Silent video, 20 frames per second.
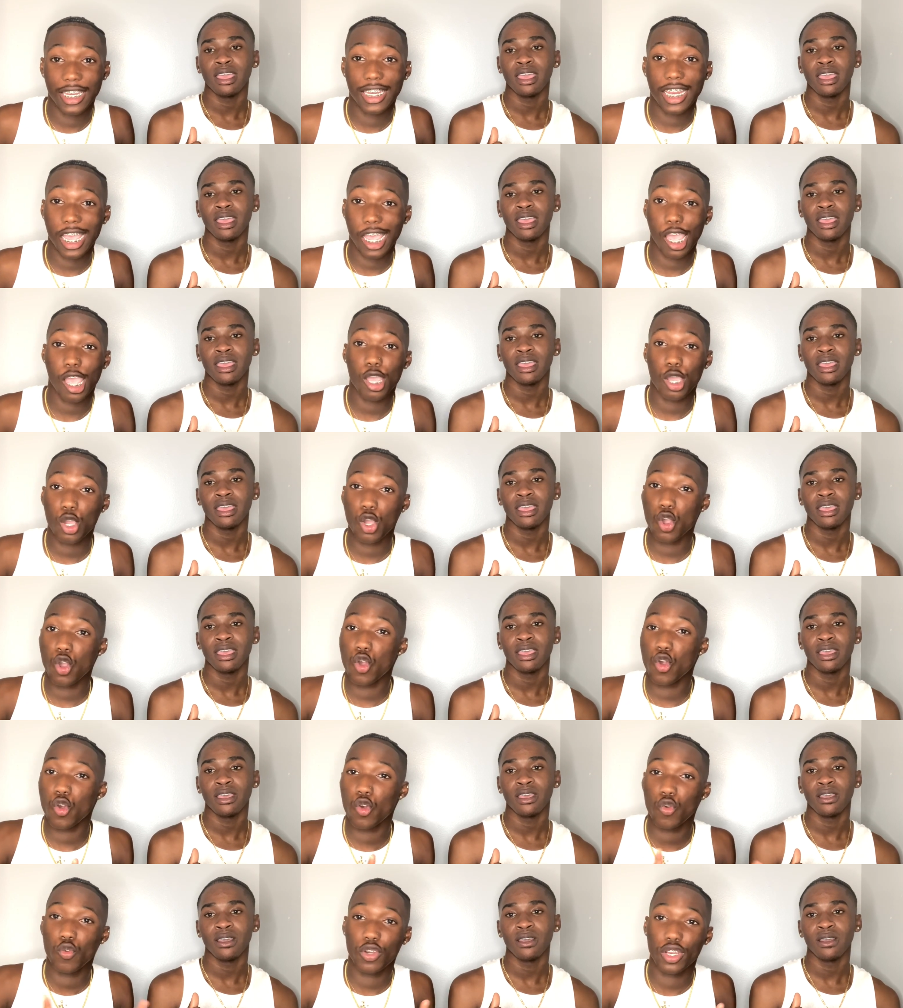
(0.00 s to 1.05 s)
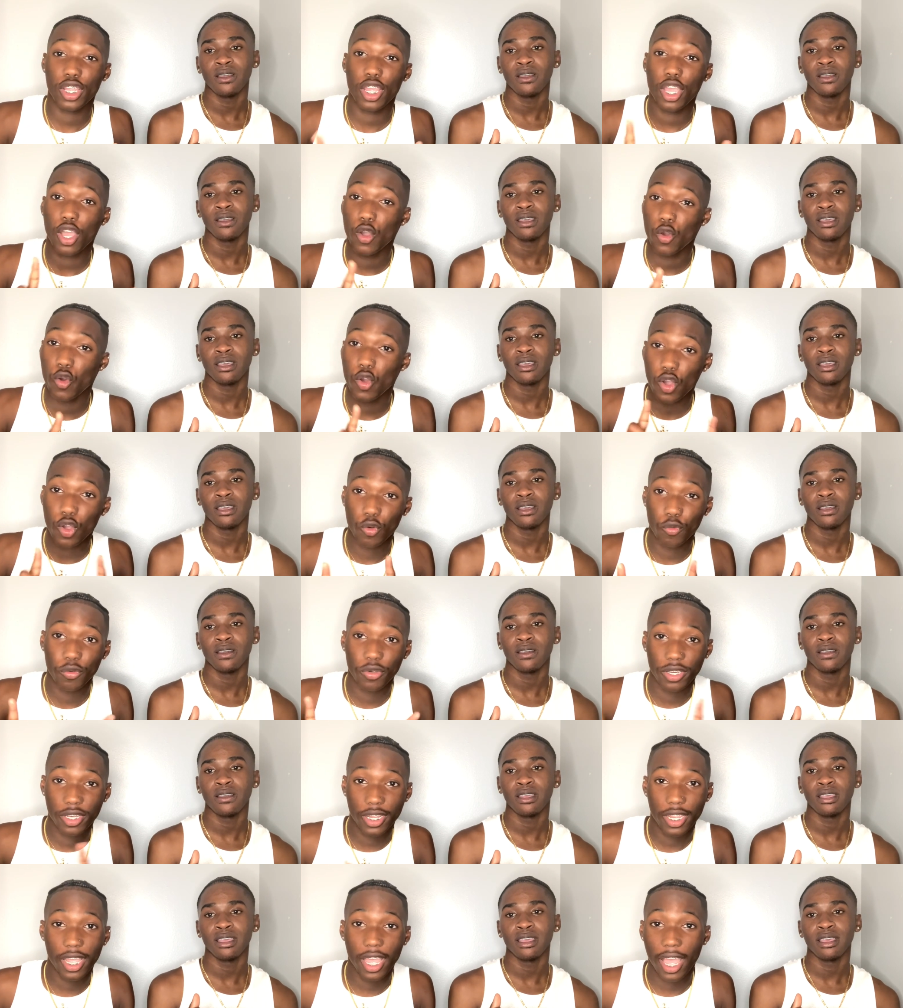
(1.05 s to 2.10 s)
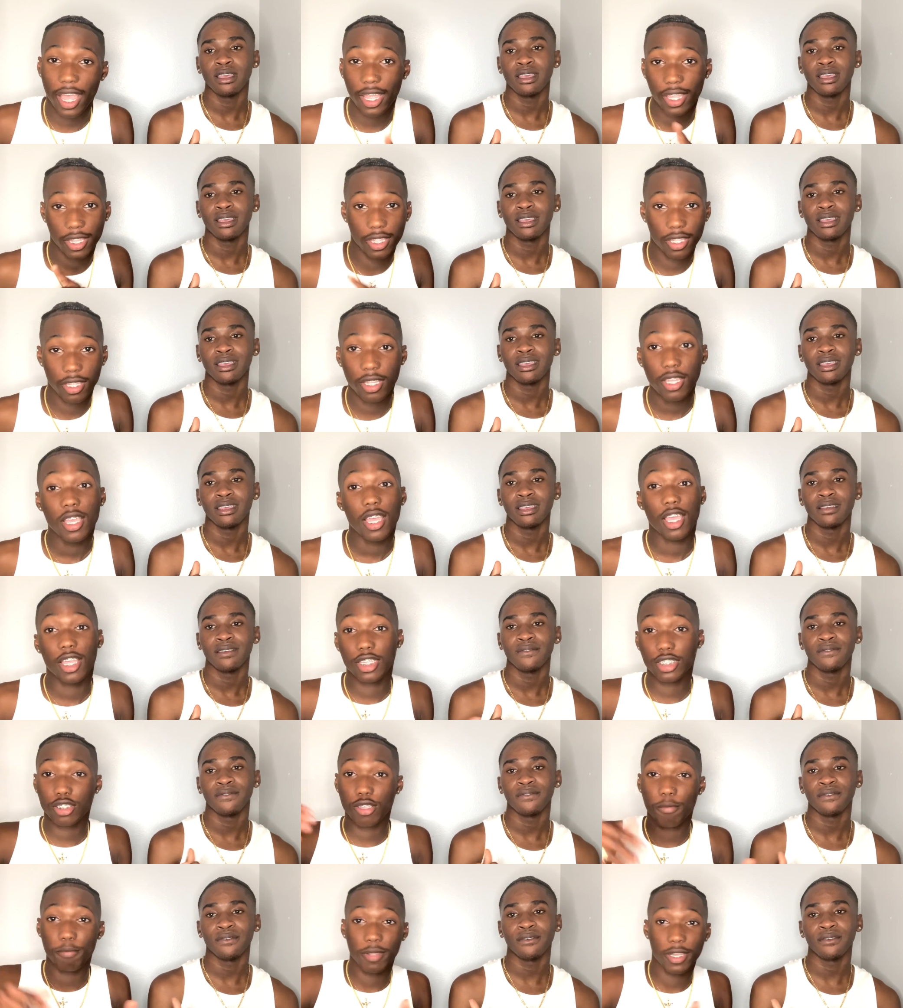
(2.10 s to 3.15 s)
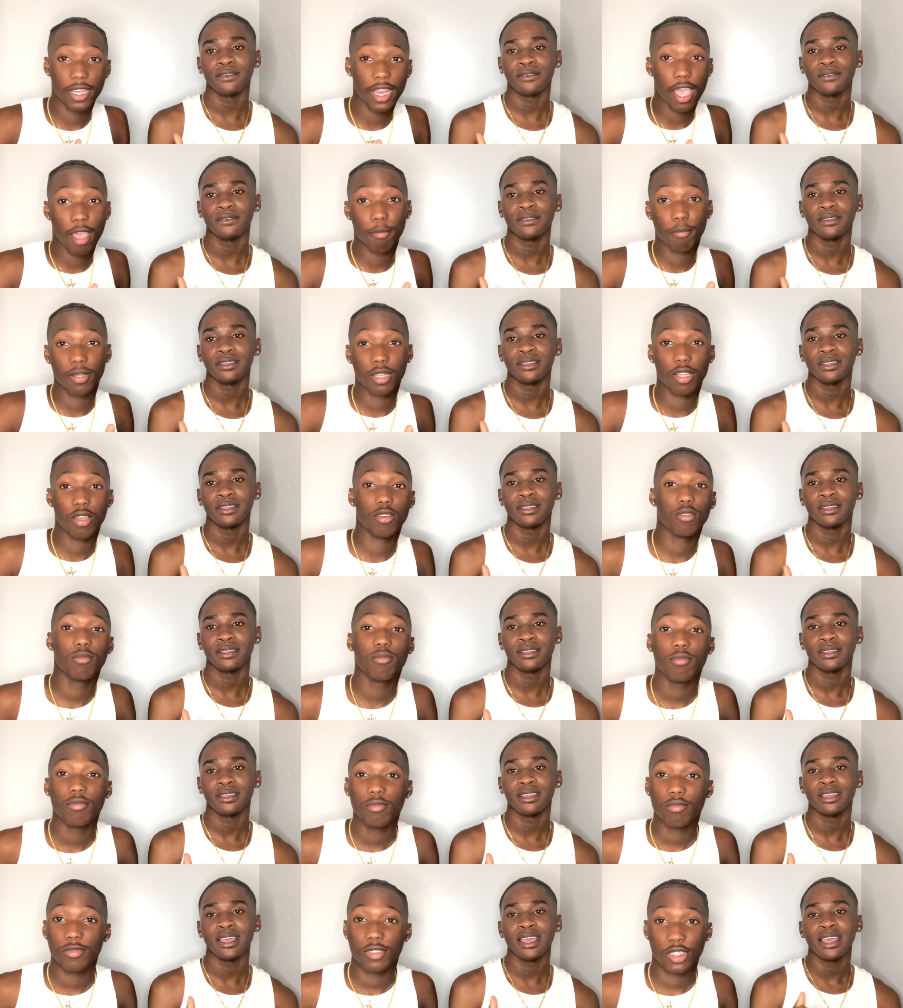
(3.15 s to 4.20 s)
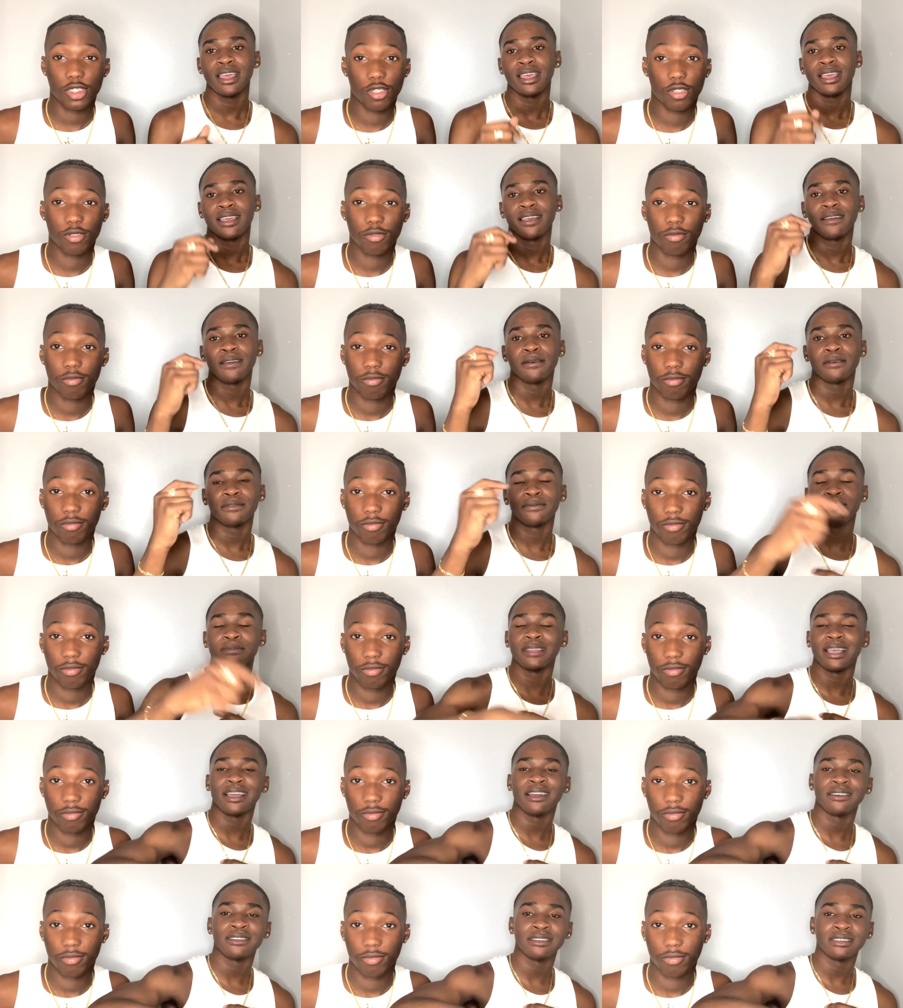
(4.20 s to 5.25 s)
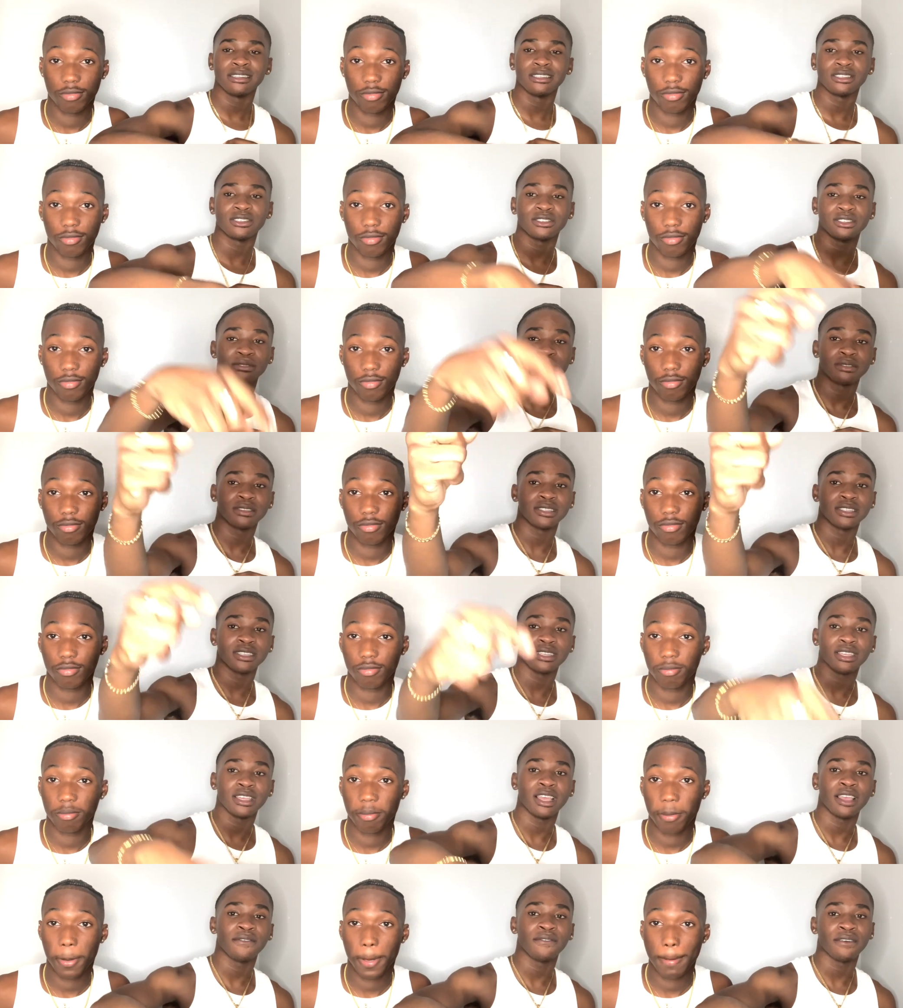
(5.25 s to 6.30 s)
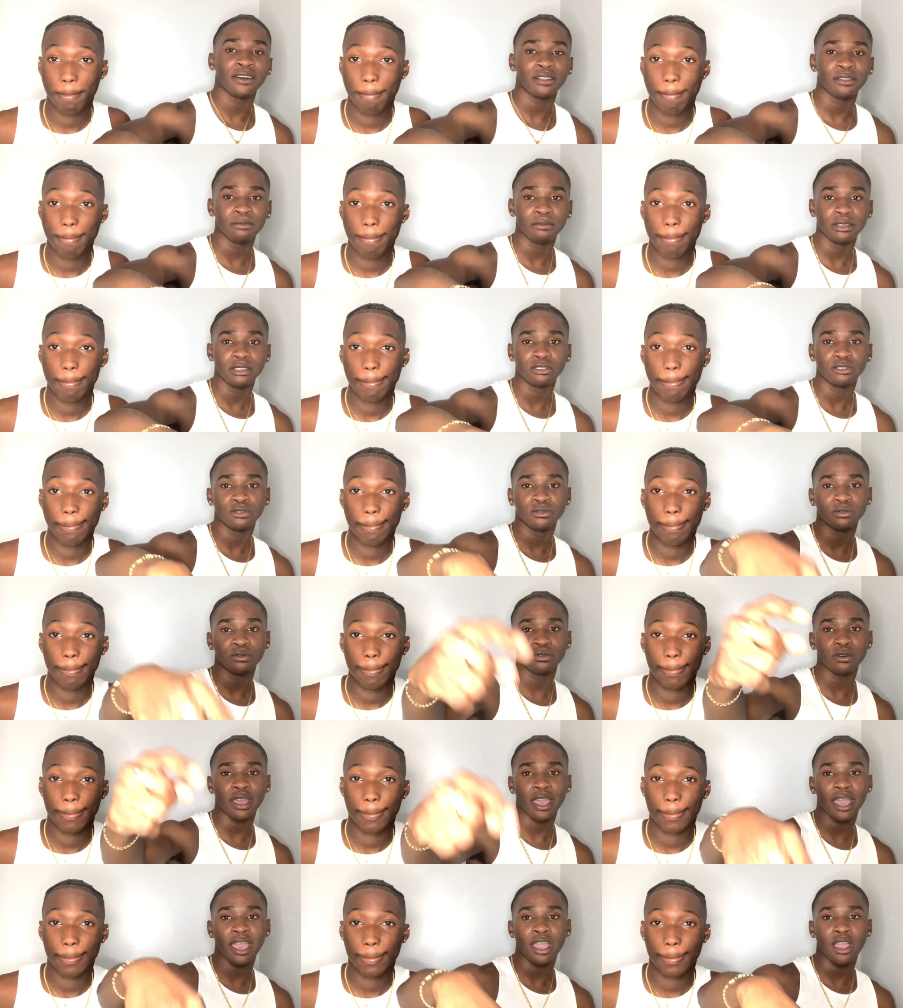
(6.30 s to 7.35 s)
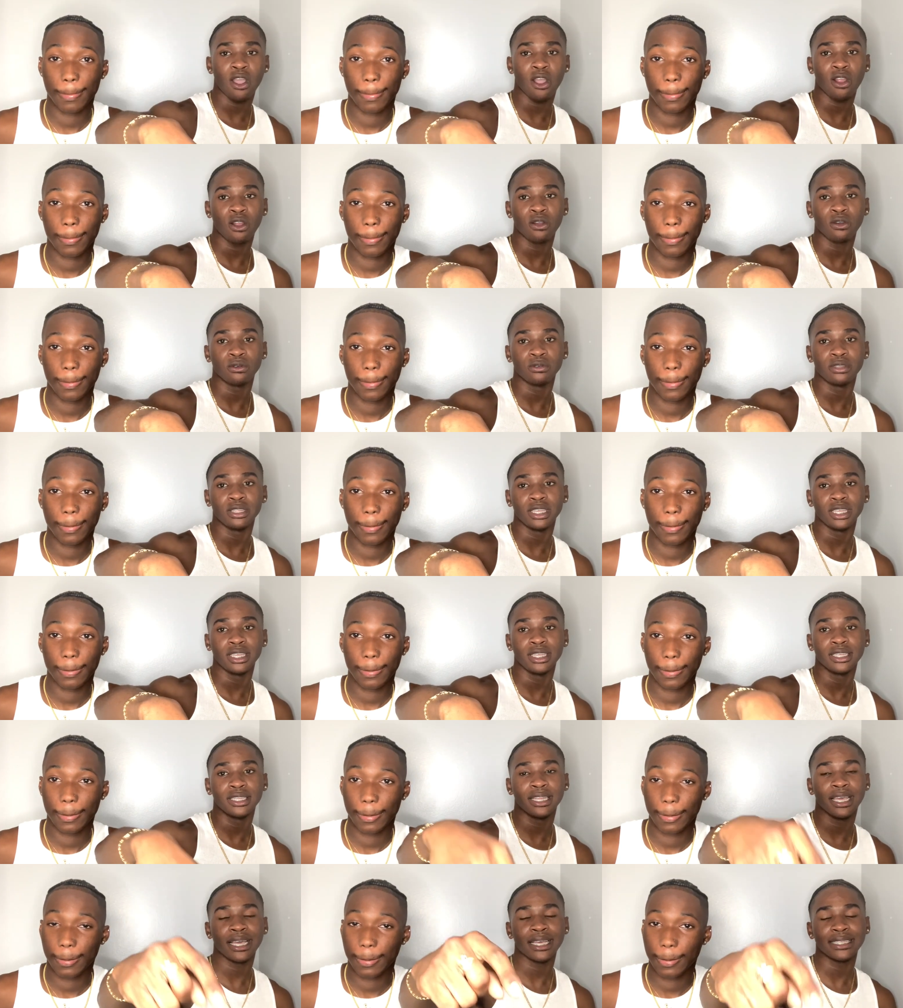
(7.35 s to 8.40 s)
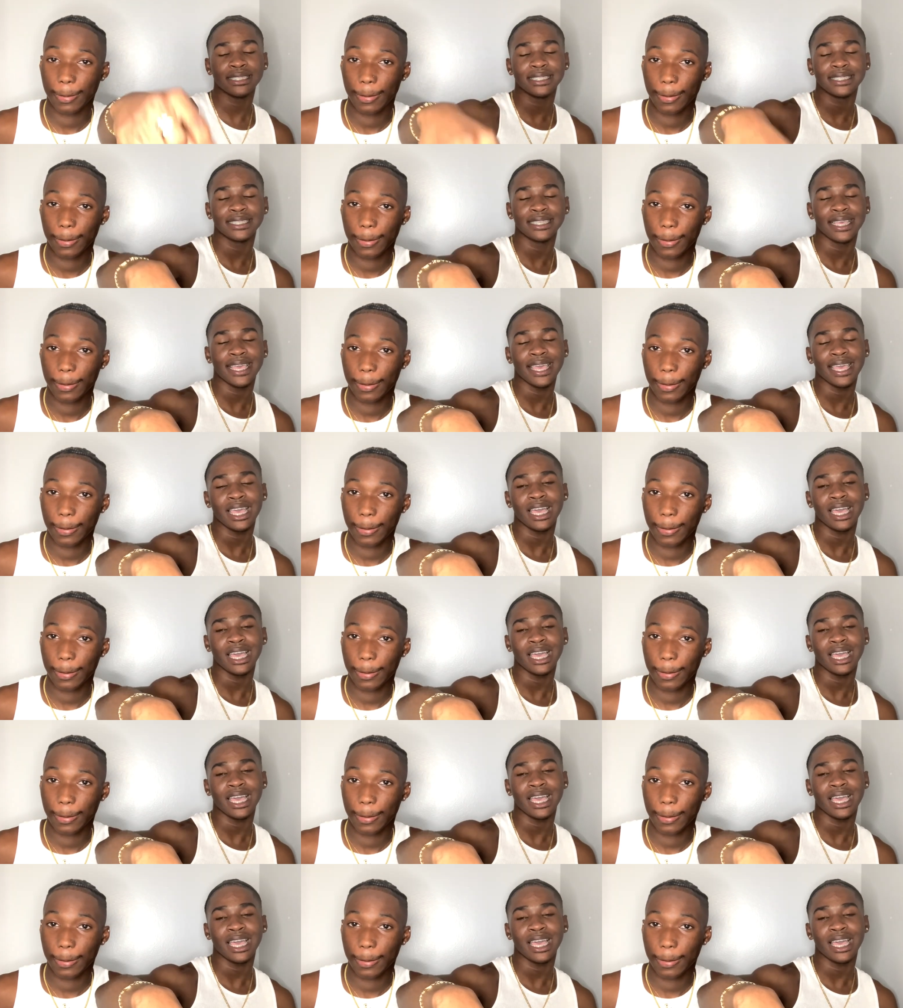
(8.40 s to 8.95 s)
Speaker 1: dot o d o o d i e. It's gonna be mm. down below. So
Speaker 2: down in the description and follow me too at c a